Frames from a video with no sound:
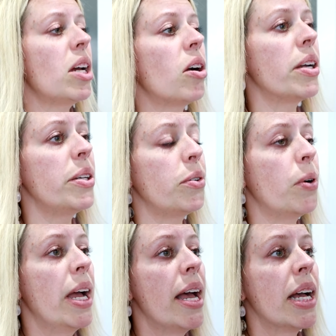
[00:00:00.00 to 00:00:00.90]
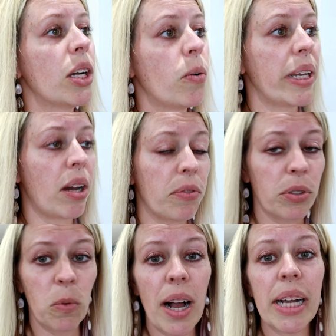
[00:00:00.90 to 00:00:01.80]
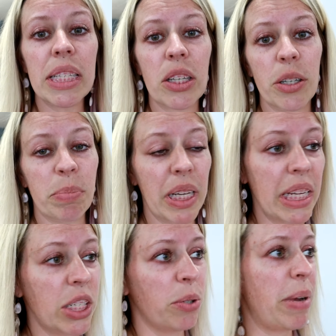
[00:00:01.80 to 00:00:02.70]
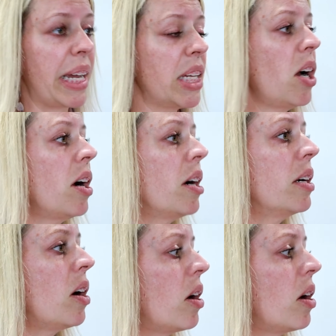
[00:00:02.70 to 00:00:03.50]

Are you going out for walks? Are you playing in your backyard?